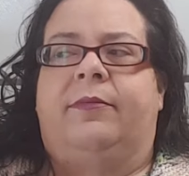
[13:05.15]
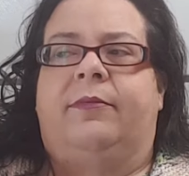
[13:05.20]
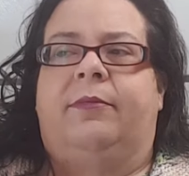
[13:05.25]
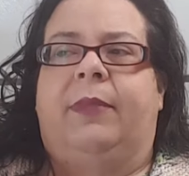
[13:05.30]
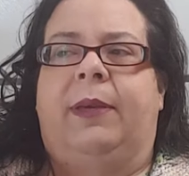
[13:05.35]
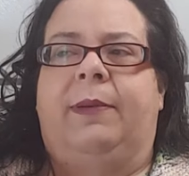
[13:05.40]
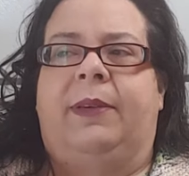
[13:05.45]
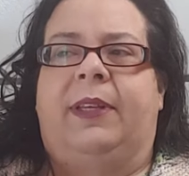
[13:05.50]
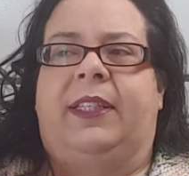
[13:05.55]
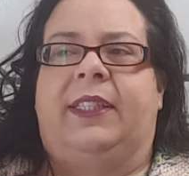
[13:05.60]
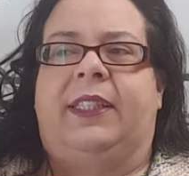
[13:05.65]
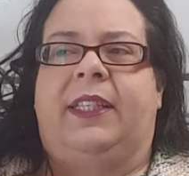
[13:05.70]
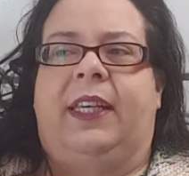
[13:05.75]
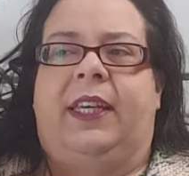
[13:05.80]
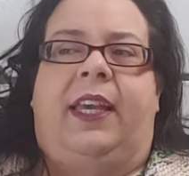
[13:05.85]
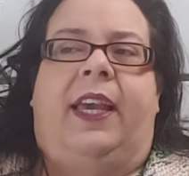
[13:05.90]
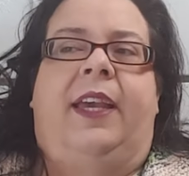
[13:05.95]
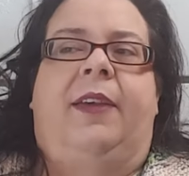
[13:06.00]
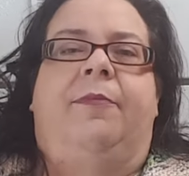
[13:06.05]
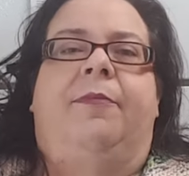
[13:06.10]
Maybe it's
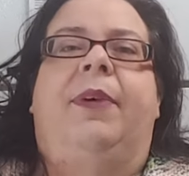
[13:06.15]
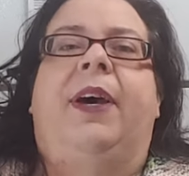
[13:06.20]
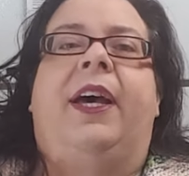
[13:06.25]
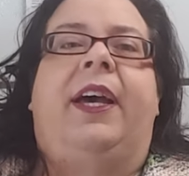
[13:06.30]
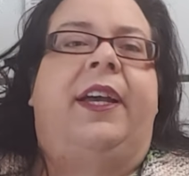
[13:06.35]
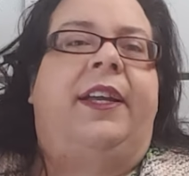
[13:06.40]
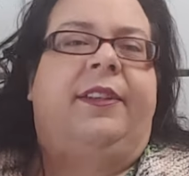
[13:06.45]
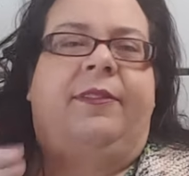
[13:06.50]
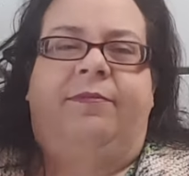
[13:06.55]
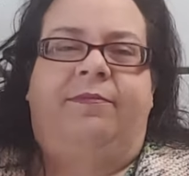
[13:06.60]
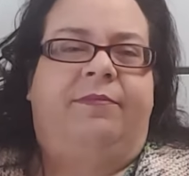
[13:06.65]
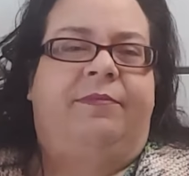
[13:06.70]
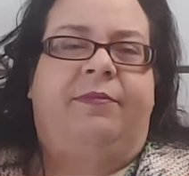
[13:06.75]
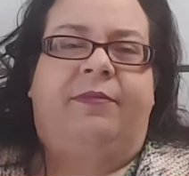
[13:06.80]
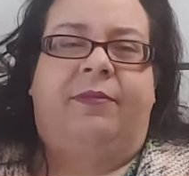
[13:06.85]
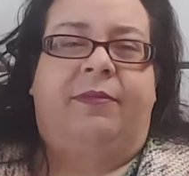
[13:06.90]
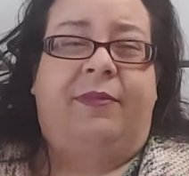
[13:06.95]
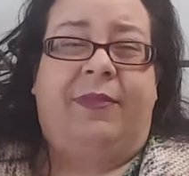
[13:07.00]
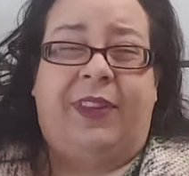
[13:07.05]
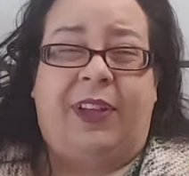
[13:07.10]
DK, but
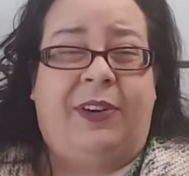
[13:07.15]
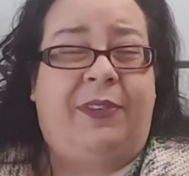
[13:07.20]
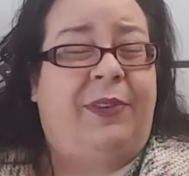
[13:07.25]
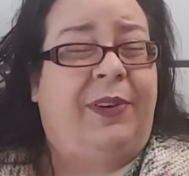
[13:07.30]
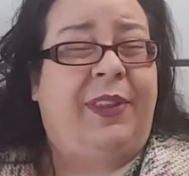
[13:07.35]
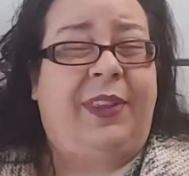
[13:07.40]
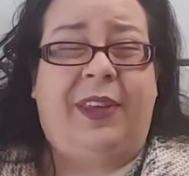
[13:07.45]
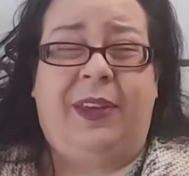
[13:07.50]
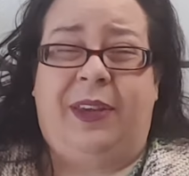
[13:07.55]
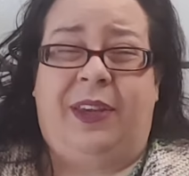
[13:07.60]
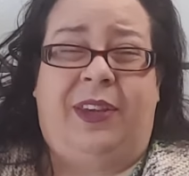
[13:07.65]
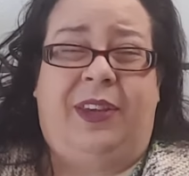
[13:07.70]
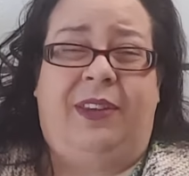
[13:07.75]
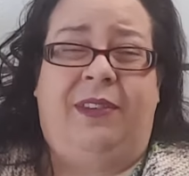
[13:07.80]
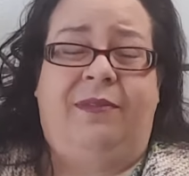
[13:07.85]
they're really